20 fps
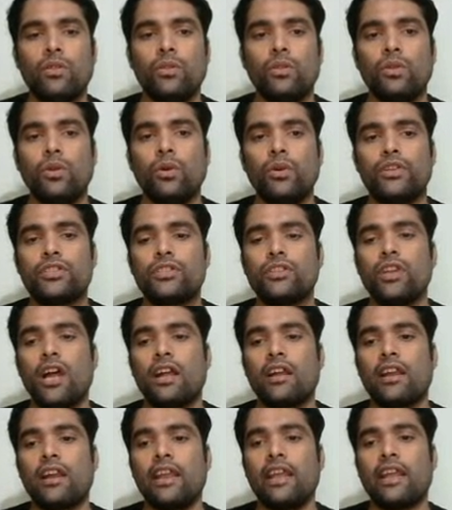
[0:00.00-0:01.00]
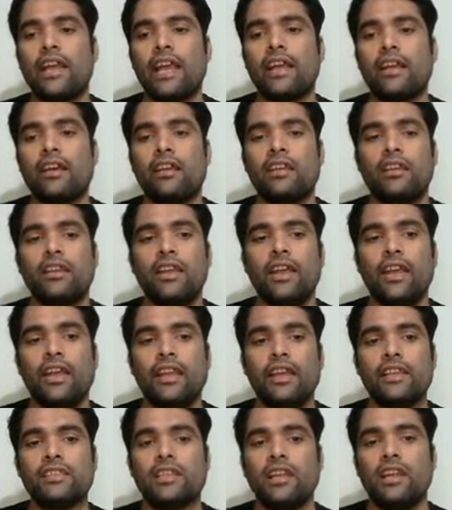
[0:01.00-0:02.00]
No, it's not rake angle. It
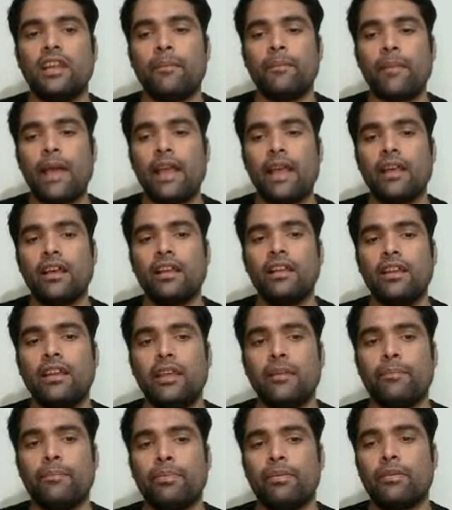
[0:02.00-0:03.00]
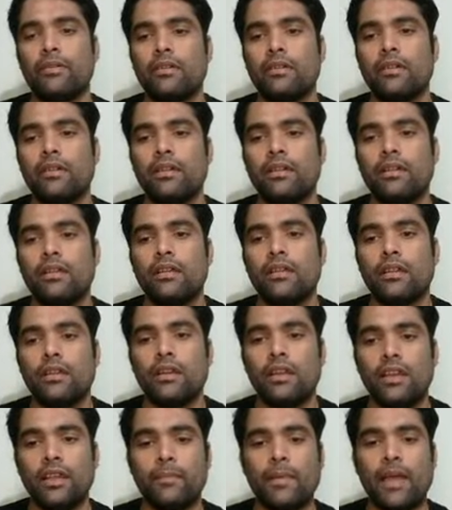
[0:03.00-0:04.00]
is lip angle.
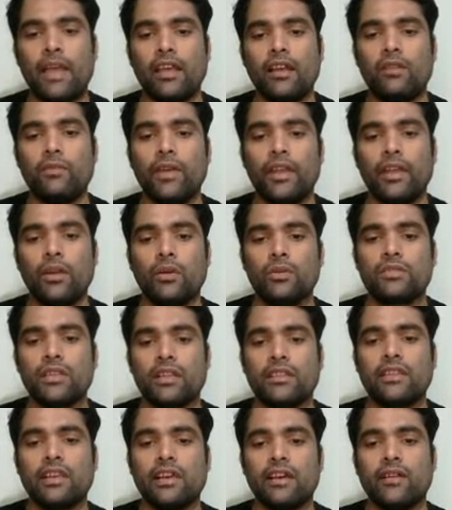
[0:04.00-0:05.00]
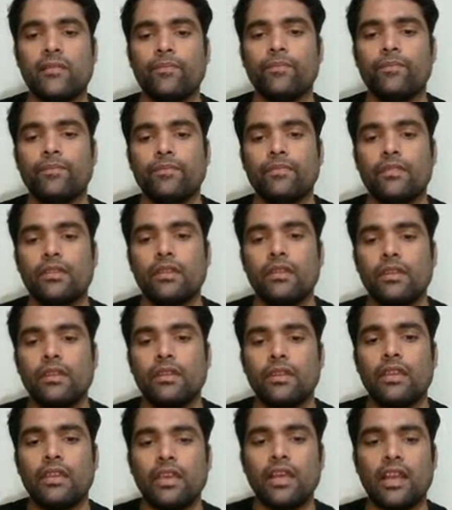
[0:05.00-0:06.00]
Lip angle. Very good, Satya.
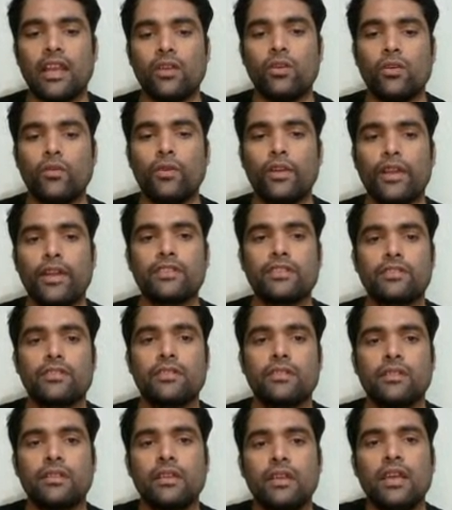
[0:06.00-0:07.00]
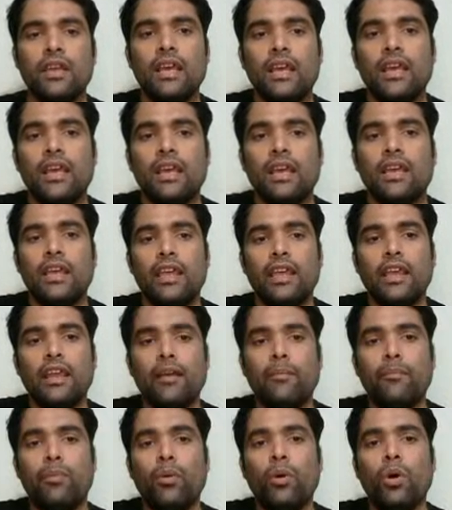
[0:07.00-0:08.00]
Here I go for next. In
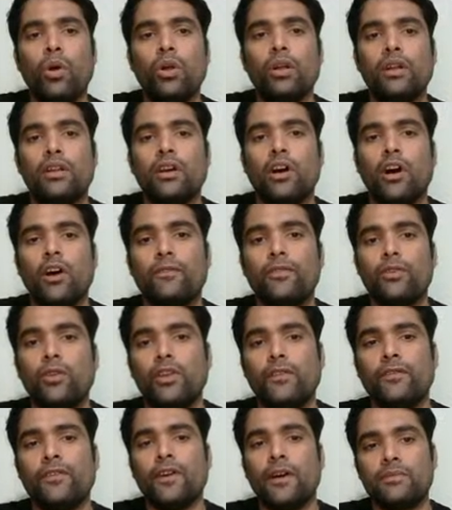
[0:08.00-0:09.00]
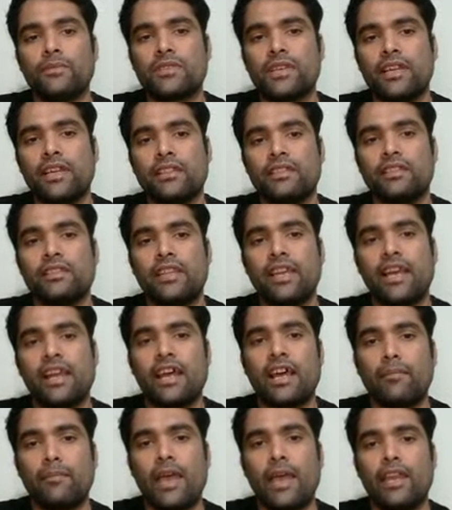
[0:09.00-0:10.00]
a bolt of uniform strength, there
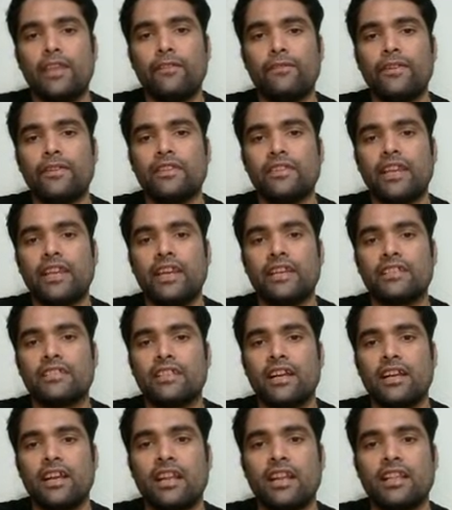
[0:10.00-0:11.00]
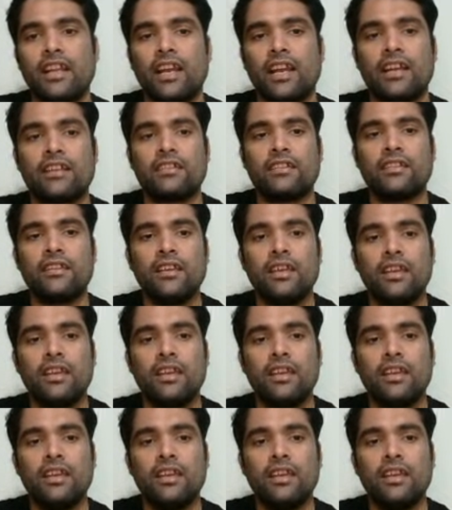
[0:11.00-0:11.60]
are many free threads under the nut.